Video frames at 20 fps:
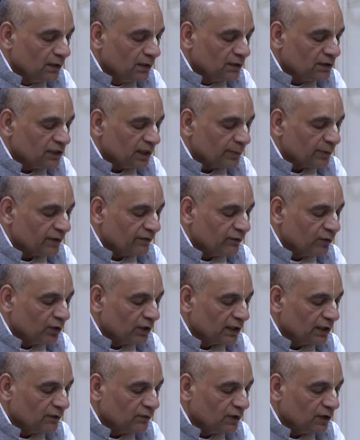chapter
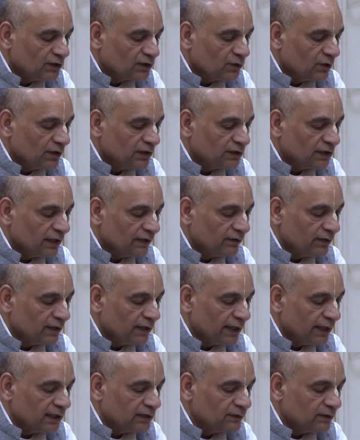fourteen, verse
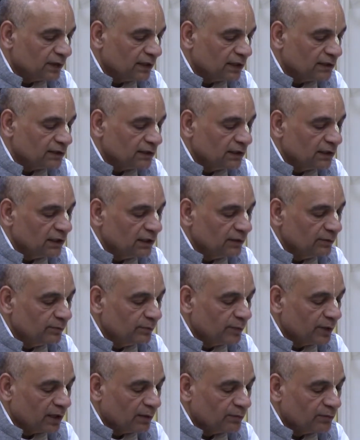twenty-seven, as well as in the
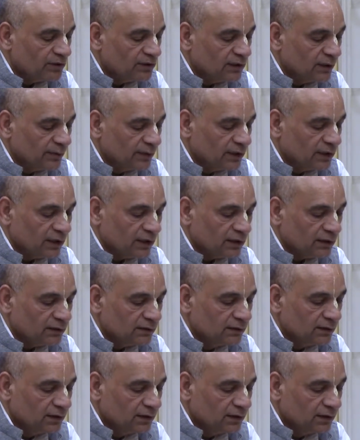Brahma Samhita.